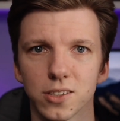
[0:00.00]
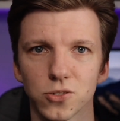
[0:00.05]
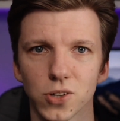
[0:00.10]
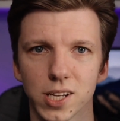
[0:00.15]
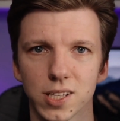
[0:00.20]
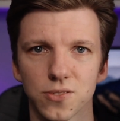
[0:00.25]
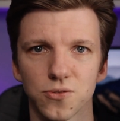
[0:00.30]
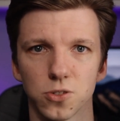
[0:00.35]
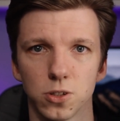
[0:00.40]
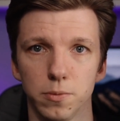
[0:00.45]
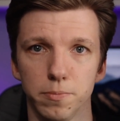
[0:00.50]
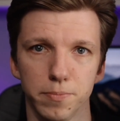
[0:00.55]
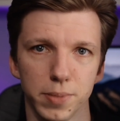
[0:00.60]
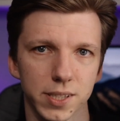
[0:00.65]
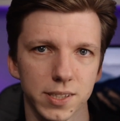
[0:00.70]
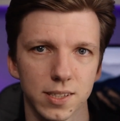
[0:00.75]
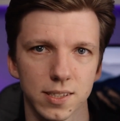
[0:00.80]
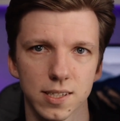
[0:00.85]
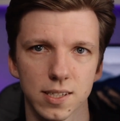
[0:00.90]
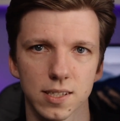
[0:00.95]
trends for
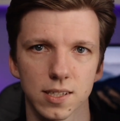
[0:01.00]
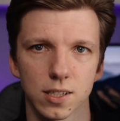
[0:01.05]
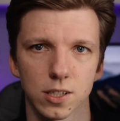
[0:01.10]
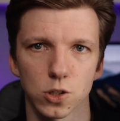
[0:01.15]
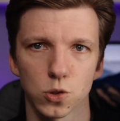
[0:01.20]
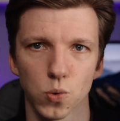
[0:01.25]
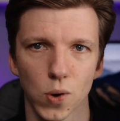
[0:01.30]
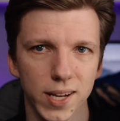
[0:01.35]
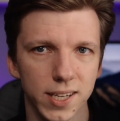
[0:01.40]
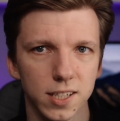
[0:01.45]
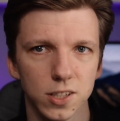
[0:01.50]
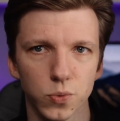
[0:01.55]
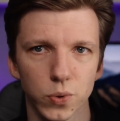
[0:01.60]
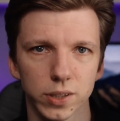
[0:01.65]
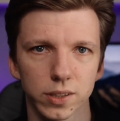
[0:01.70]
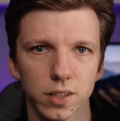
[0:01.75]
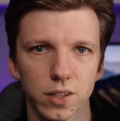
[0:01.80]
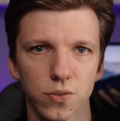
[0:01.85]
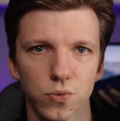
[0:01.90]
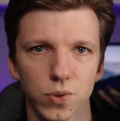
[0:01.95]
businesses in
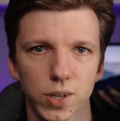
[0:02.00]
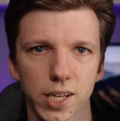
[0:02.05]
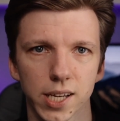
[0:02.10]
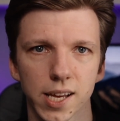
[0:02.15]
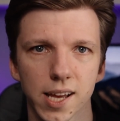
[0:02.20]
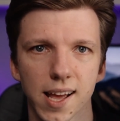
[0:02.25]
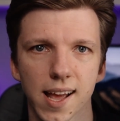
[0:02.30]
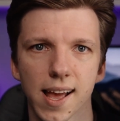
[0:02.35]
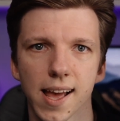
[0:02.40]
2023,